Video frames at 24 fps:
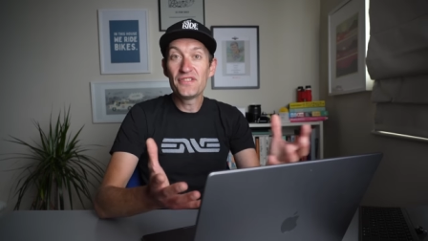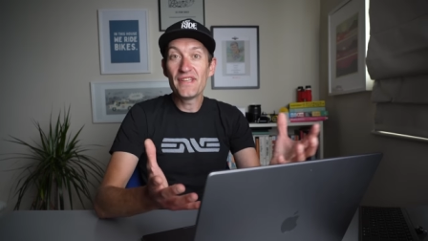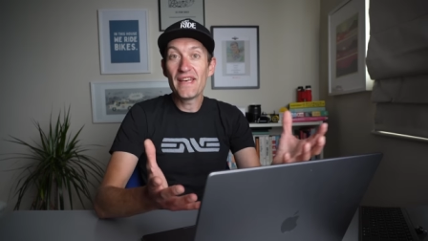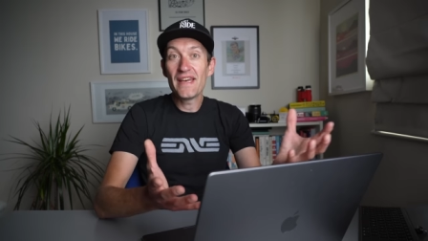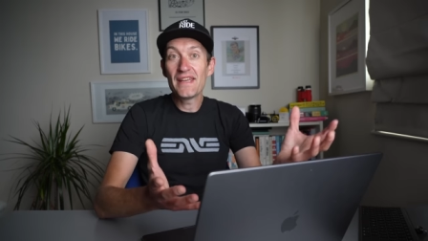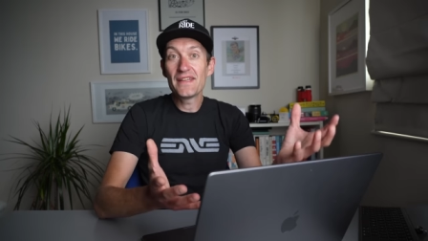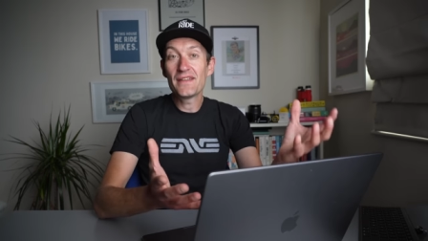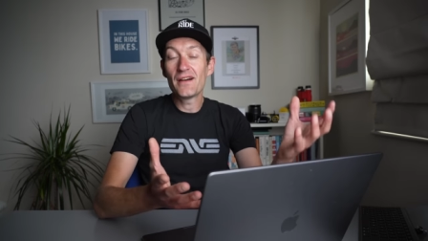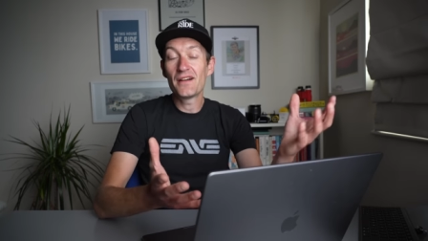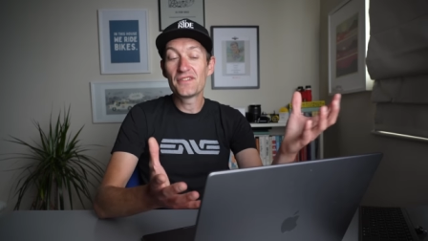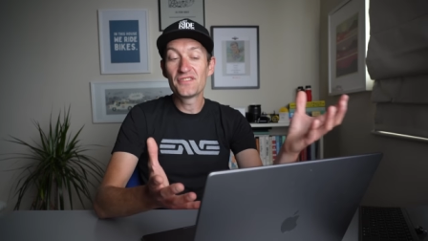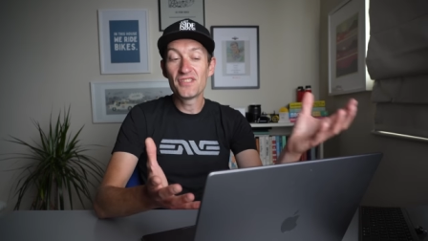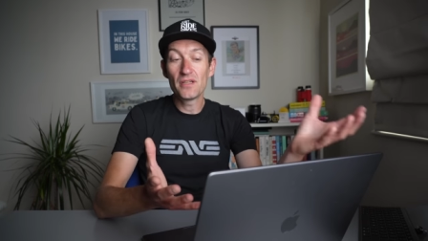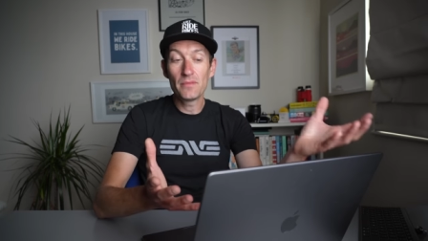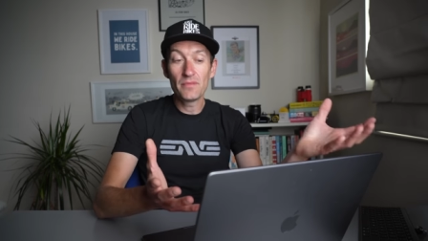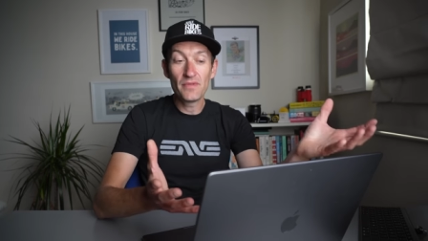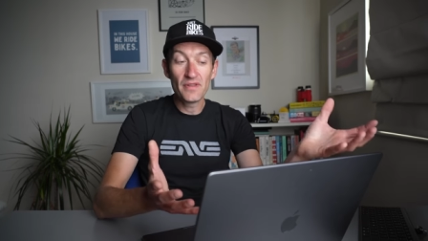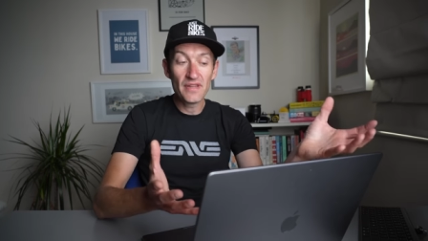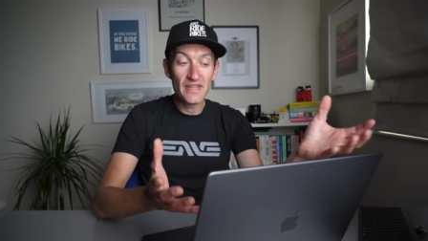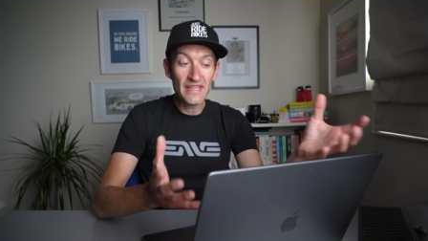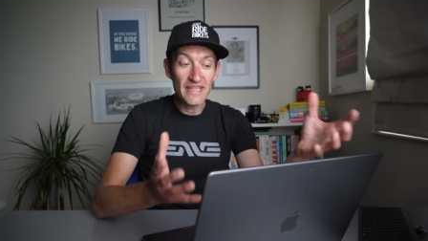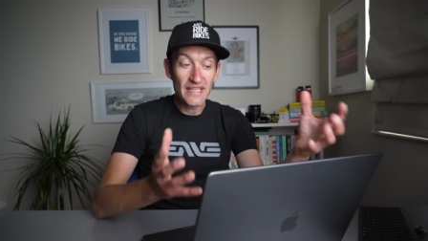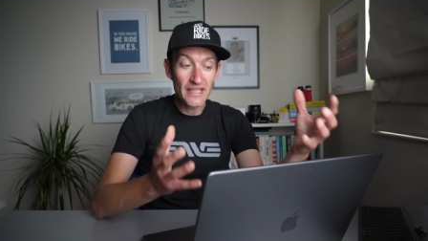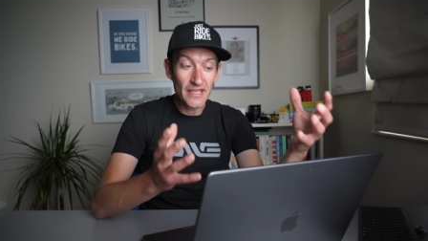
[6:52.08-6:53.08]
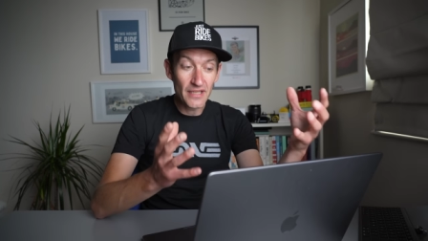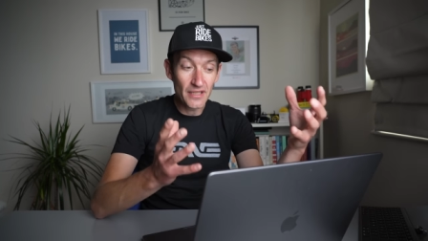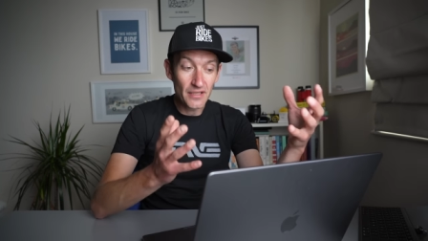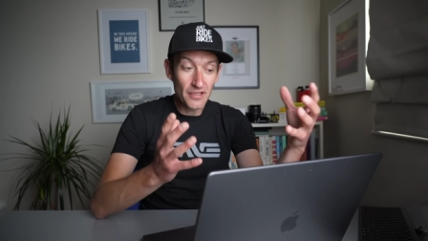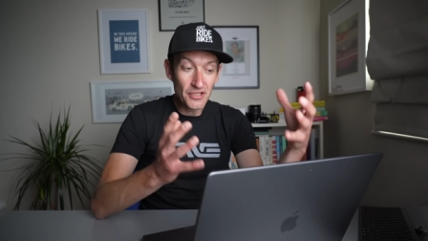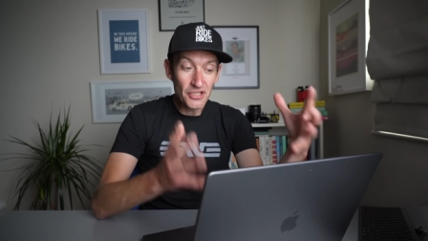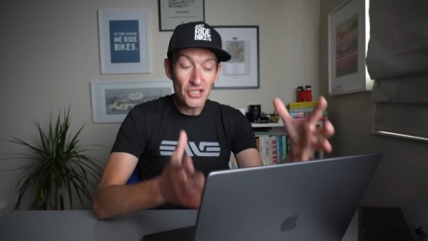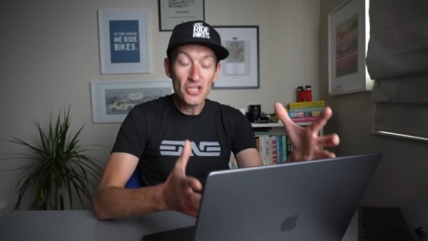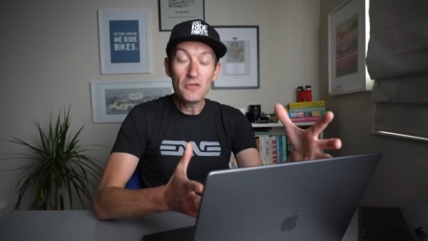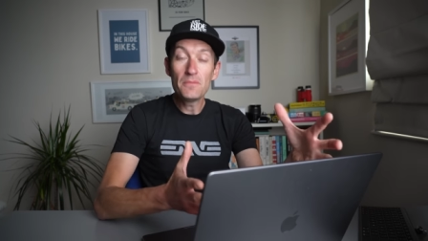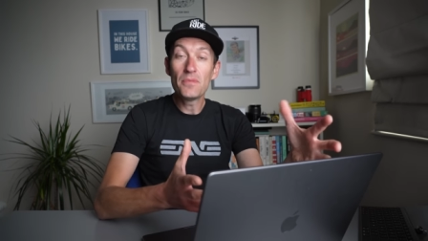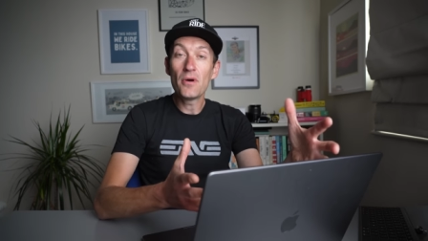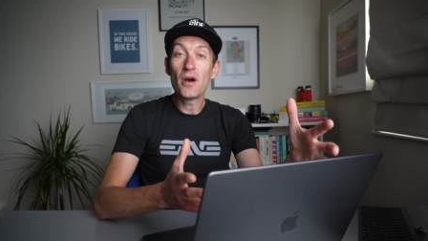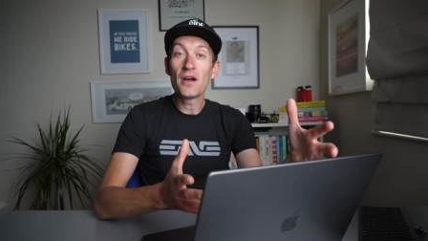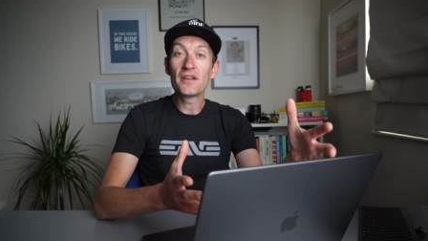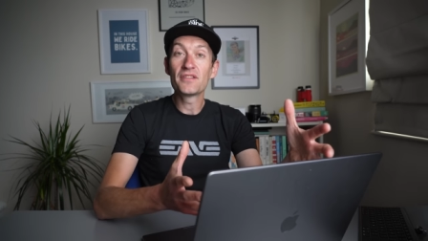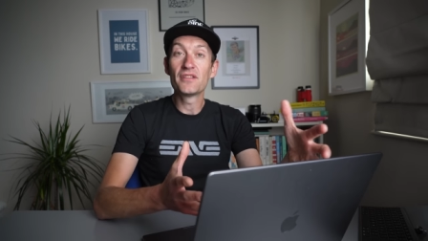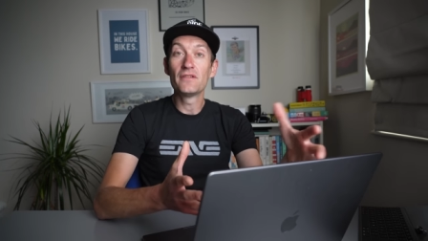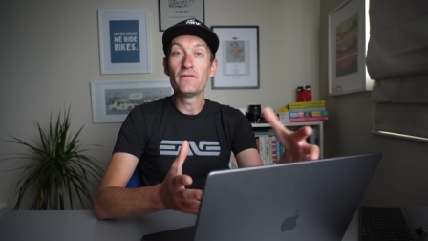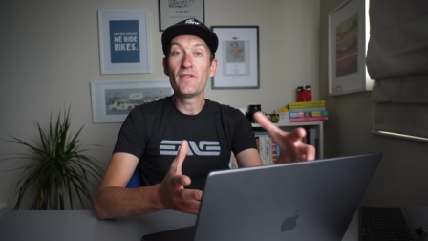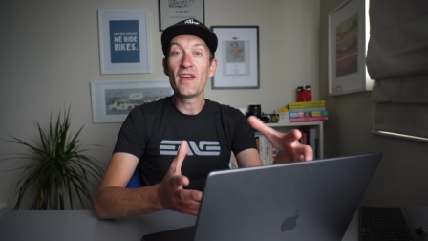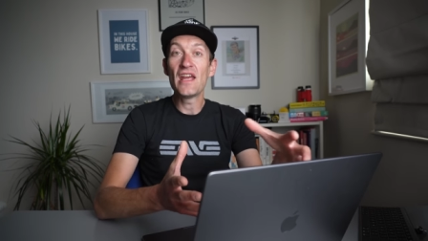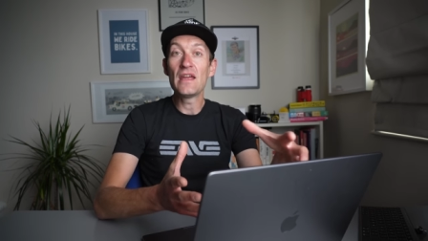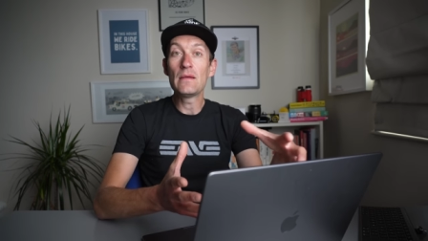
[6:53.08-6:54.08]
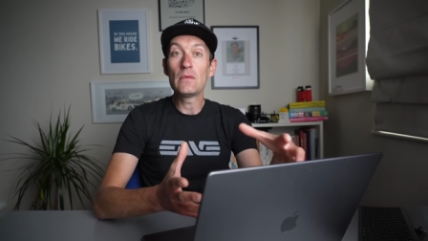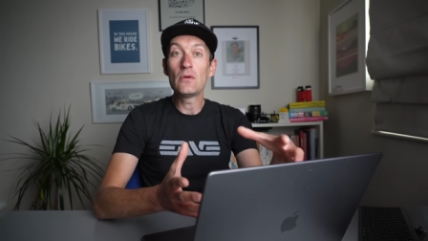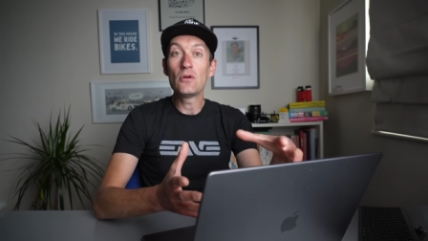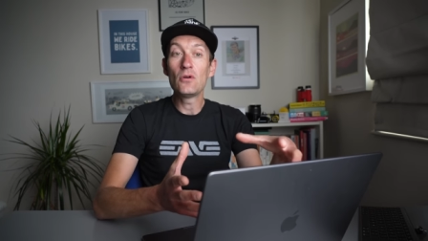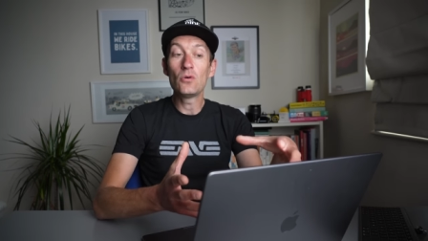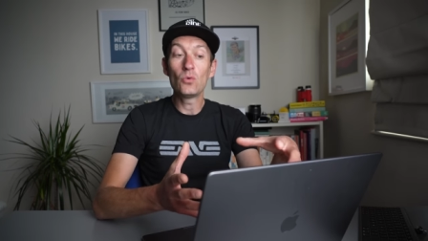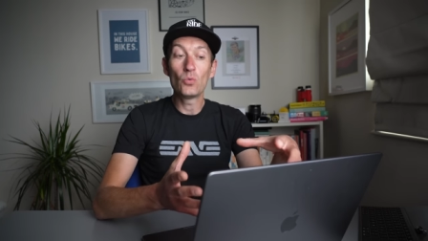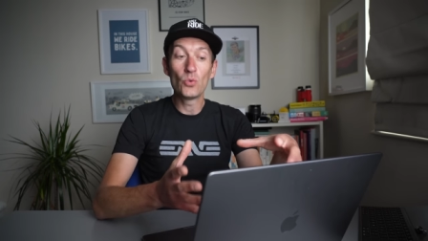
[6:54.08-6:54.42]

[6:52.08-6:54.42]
then are some of the new bikes available